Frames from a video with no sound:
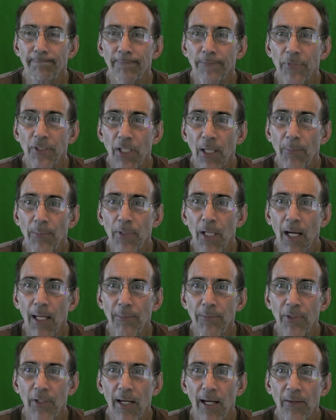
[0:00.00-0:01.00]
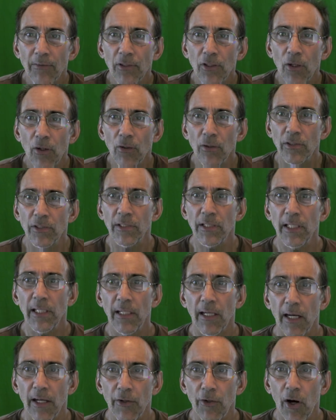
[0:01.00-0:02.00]
sometimes you have to go to
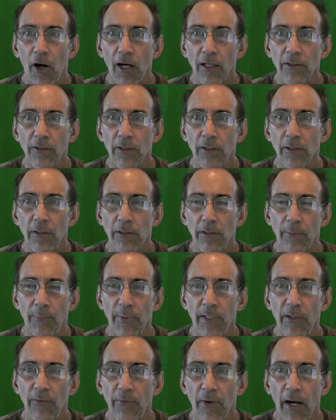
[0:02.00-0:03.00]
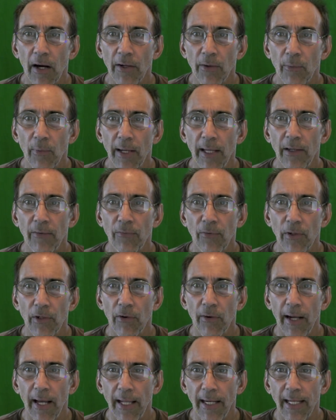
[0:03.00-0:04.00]
see a doctor to be evaluated for
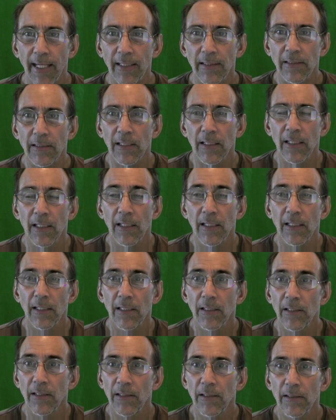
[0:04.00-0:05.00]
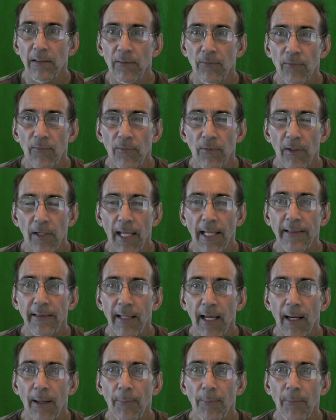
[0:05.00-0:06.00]
your headaches. Let
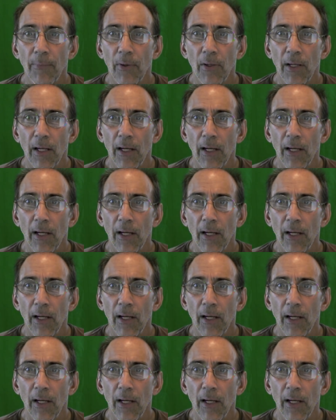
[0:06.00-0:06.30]
them